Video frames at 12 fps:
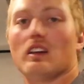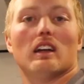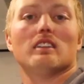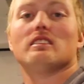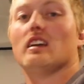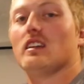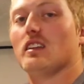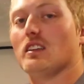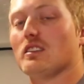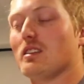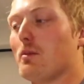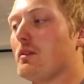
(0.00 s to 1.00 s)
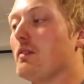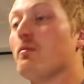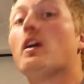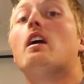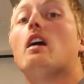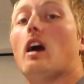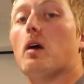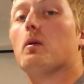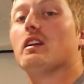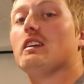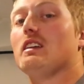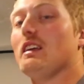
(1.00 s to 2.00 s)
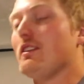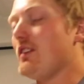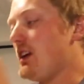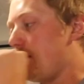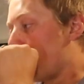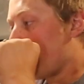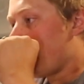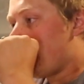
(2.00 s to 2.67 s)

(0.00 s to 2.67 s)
Gotta set it on something. I want a TV.